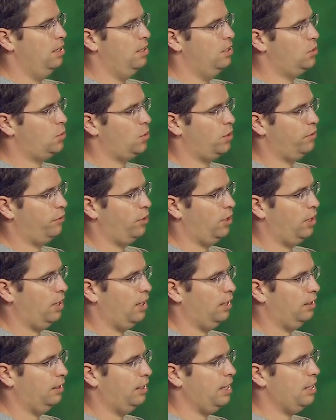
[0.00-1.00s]
sort of
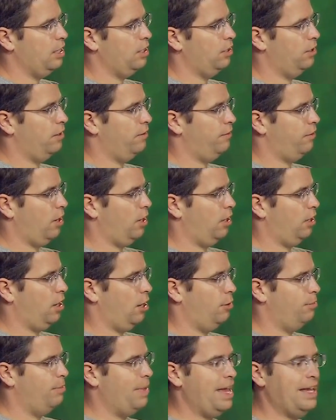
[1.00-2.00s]
a layer of
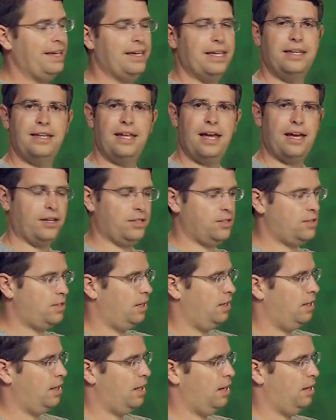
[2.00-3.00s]
our main index,
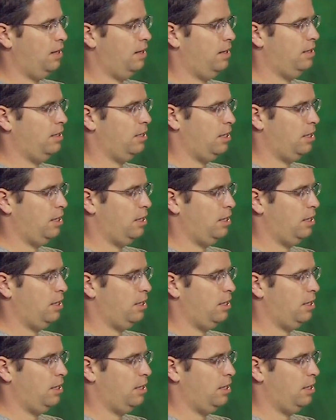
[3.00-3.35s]
and then,